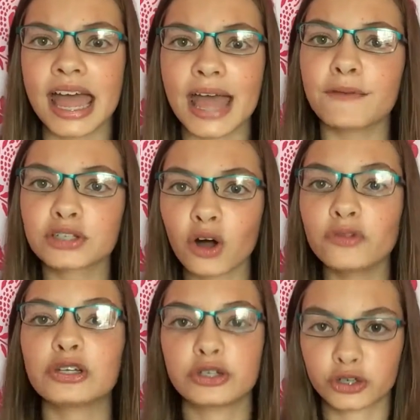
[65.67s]
It was called
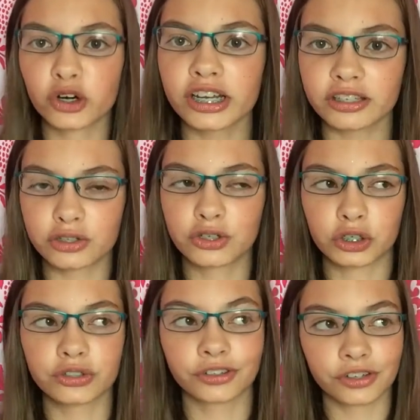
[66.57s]
the Drury, Dur,
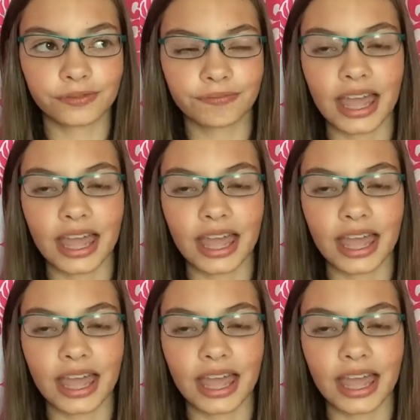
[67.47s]
Dur.